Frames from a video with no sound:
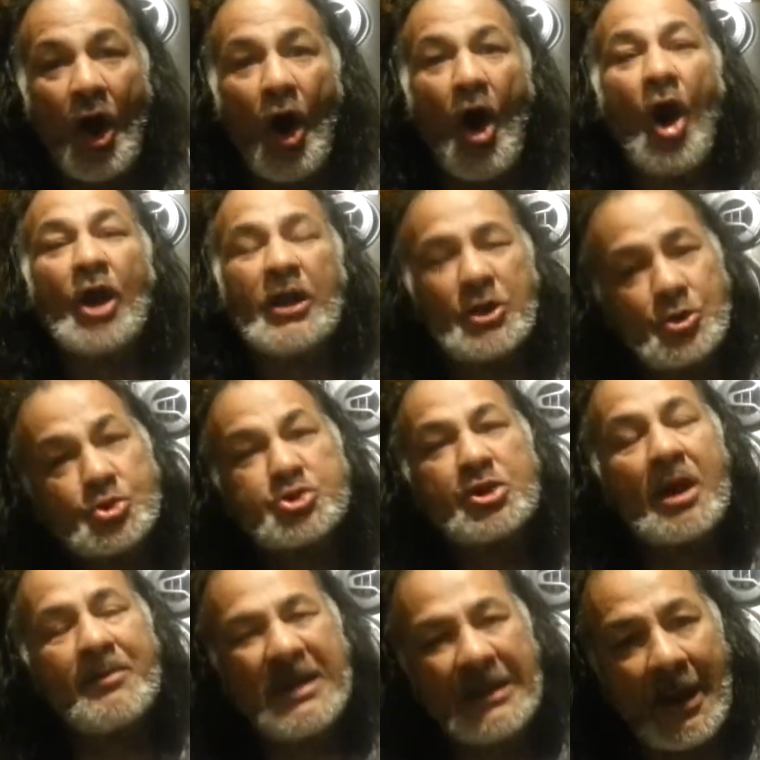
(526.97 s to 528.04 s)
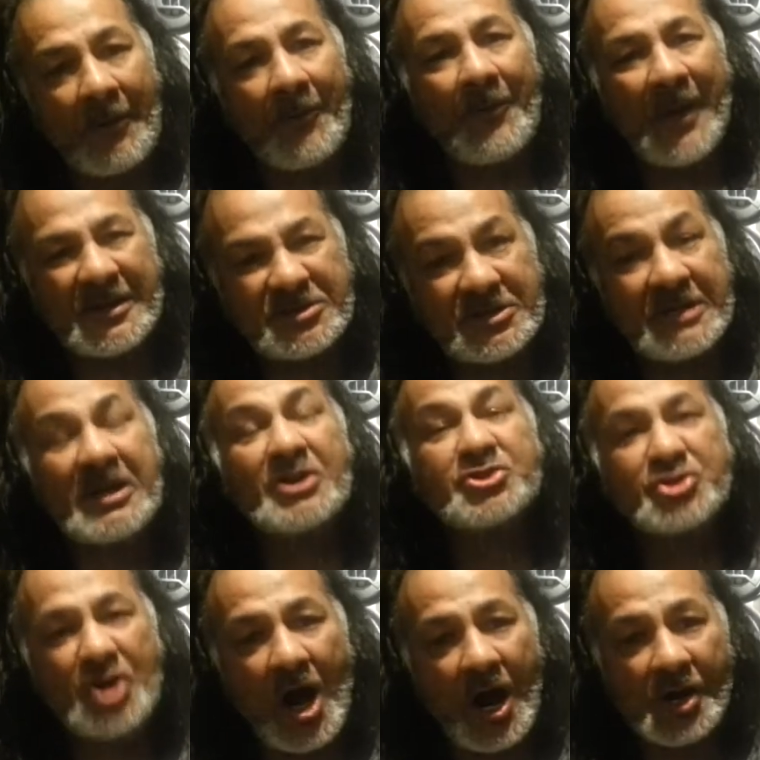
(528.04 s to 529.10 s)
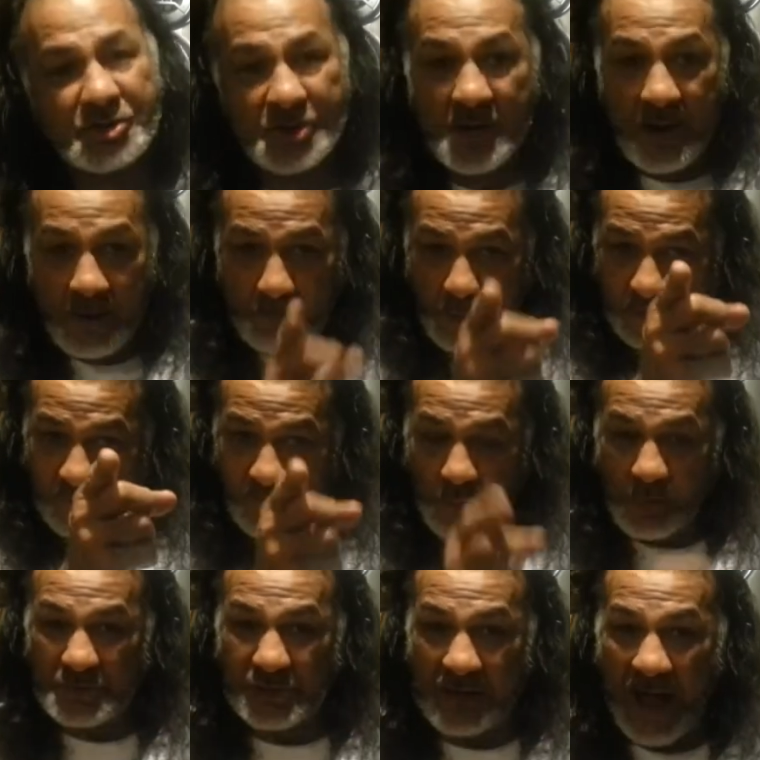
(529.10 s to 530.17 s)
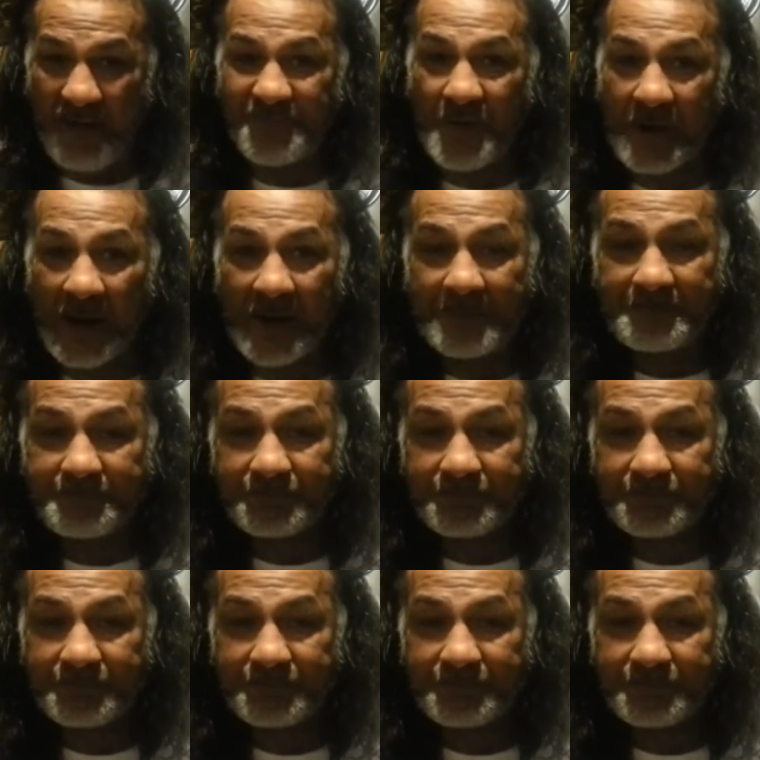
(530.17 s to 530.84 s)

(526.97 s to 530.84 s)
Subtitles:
All of you should have been arrested and charged. But if it was in Africa,